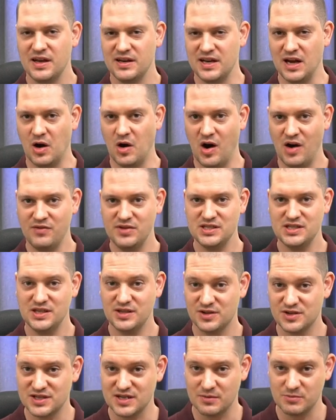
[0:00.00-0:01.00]
Now, obviously
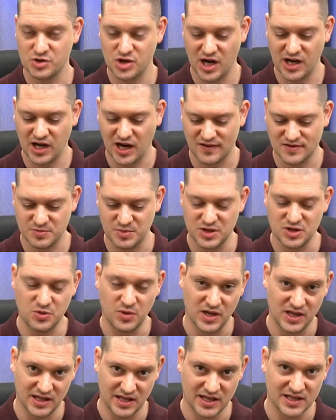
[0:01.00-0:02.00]
there's some trade-offs
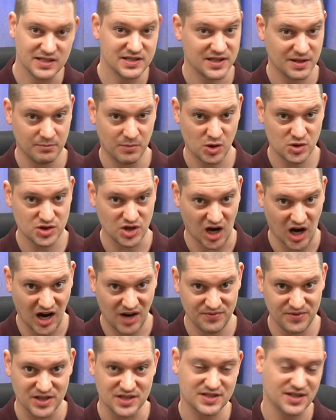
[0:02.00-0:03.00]
between these. The most
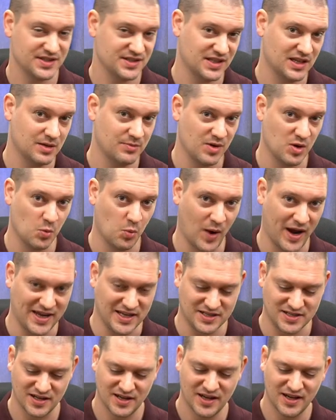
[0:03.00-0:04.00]
obvious is gonna be
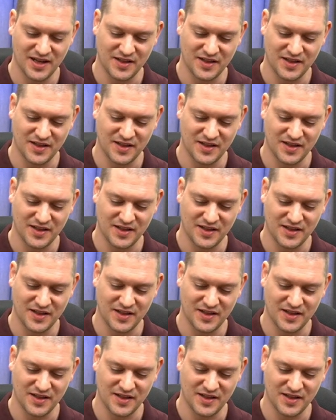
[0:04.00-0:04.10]
weight.